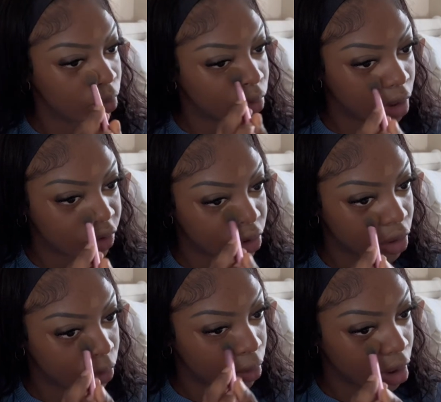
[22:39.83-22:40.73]
That's a
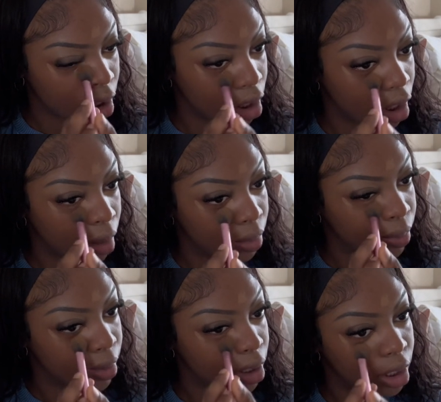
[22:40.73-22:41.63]
Q&A. I'm gonna
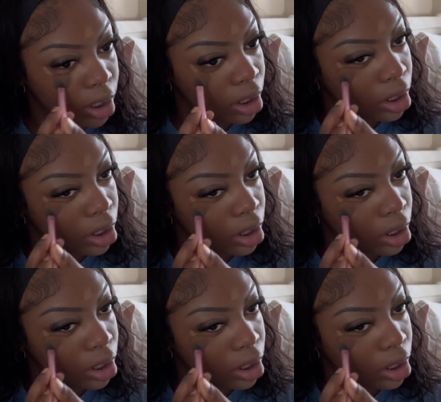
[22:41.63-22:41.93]
put it